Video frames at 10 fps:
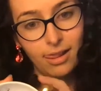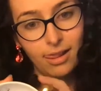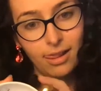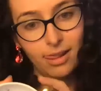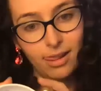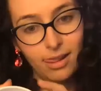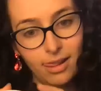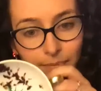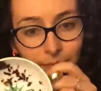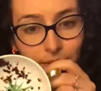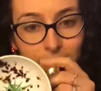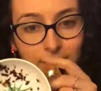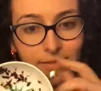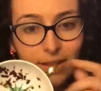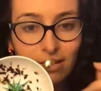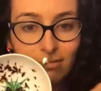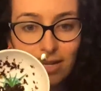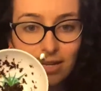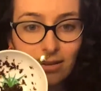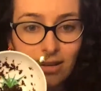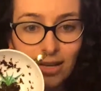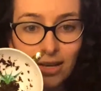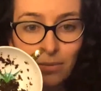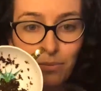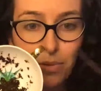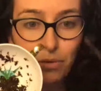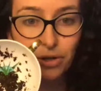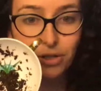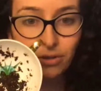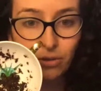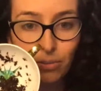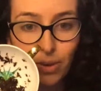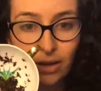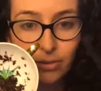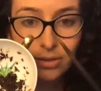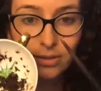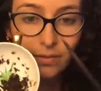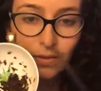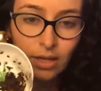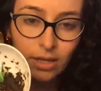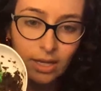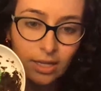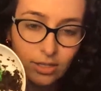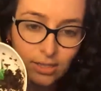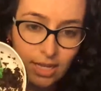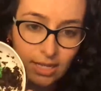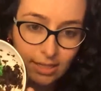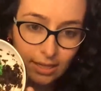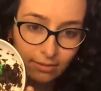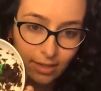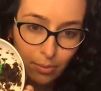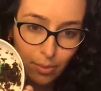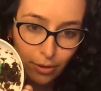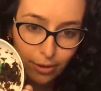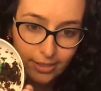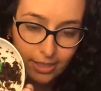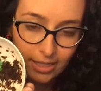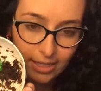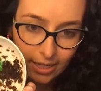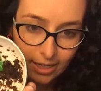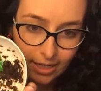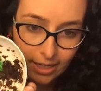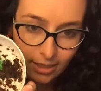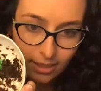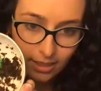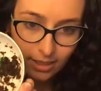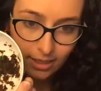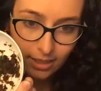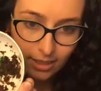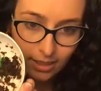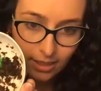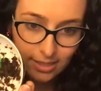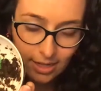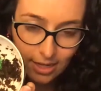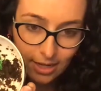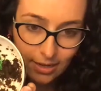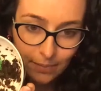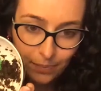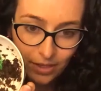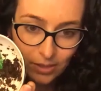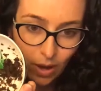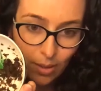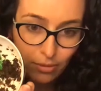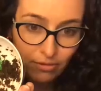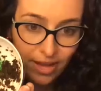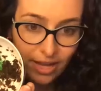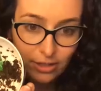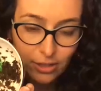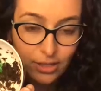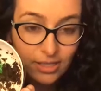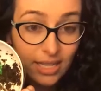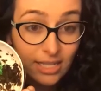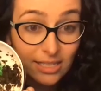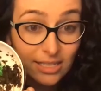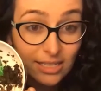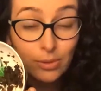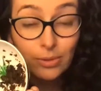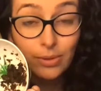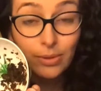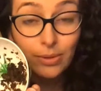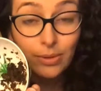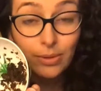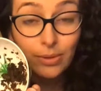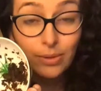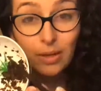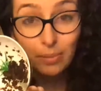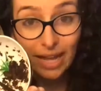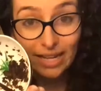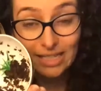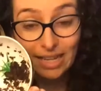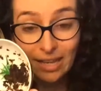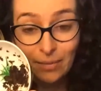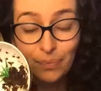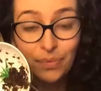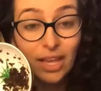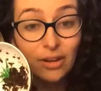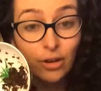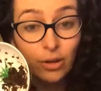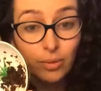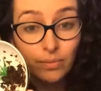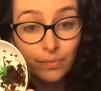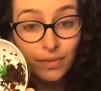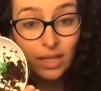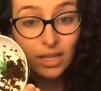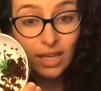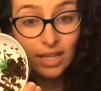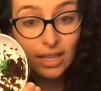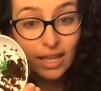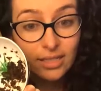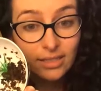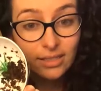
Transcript: let's see if I can read it mirrored or backwards. Can you see this lovely bird sitting down here? Isn't it? It's quite profound. So you can see the difference between a black tea and a herbal, in that